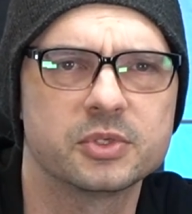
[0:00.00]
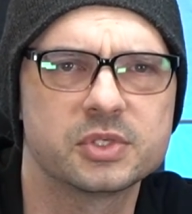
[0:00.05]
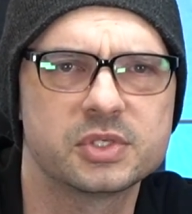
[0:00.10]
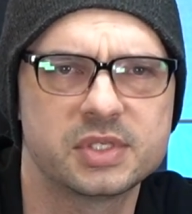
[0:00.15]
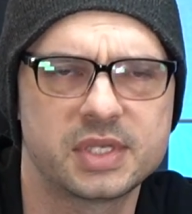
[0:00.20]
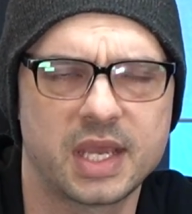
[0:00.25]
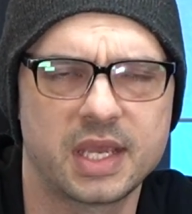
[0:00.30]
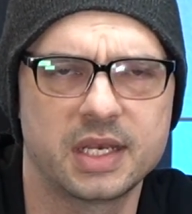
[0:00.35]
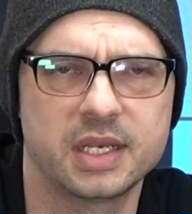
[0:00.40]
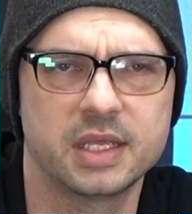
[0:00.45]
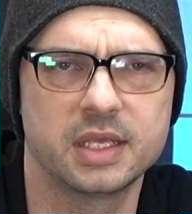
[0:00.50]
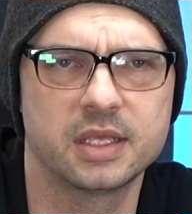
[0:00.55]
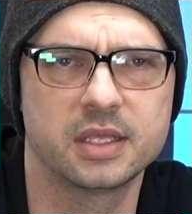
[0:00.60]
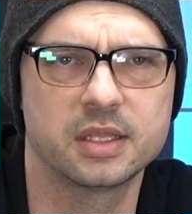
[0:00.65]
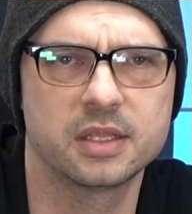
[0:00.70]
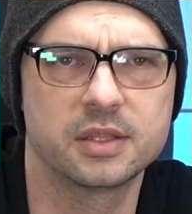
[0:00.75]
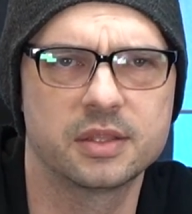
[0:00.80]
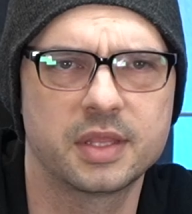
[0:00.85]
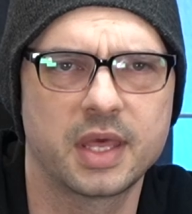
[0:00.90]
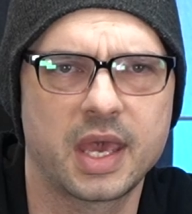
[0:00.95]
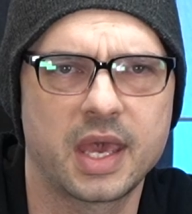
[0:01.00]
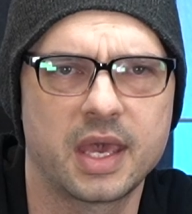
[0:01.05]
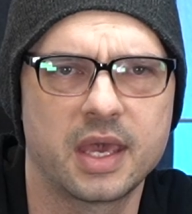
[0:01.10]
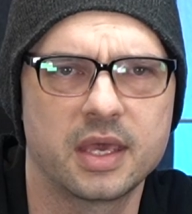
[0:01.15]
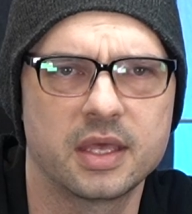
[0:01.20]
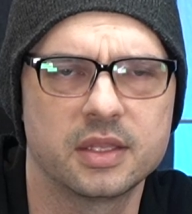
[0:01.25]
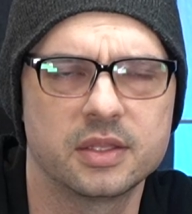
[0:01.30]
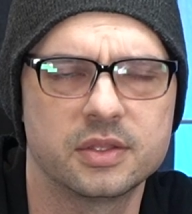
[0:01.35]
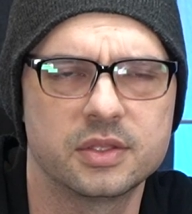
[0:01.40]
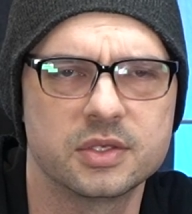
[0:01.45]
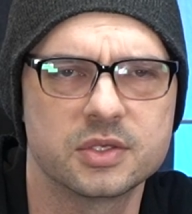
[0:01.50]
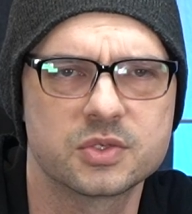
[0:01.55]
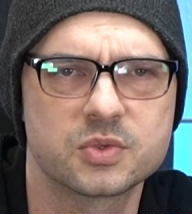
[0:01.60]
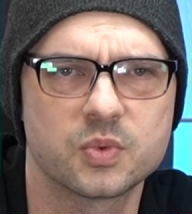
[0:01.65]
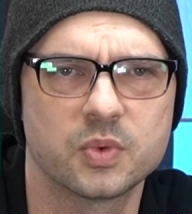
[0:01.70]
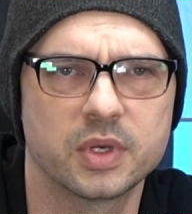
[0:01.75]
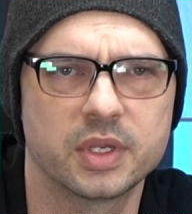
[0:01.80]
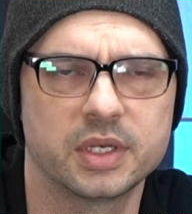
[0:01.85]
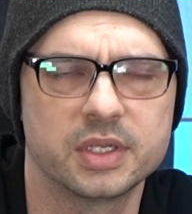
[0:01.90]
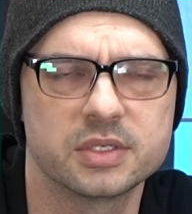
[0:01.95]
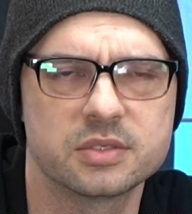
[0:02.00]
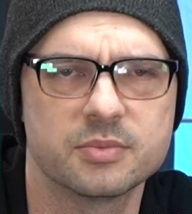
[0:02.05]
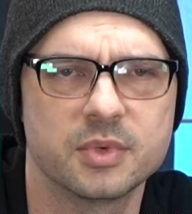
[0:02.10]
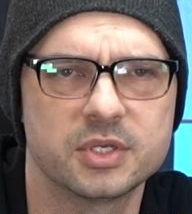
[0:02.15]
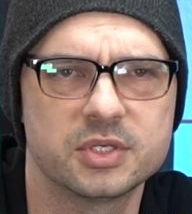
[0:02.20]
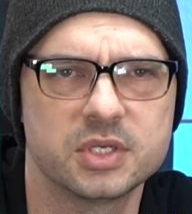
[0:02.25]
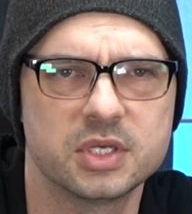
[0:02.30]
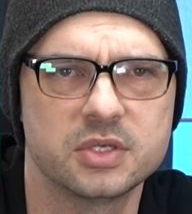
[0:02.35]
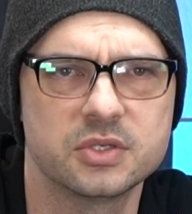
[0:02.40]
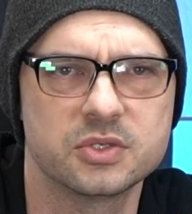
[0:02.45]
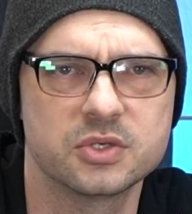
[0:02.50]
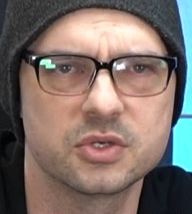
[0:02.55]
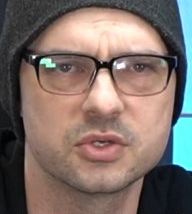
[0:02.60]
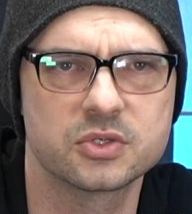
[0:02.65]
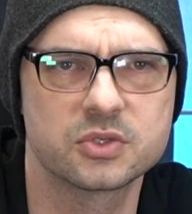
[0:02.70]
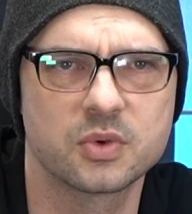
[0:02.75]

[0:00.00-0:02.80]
stating that this one is much easier,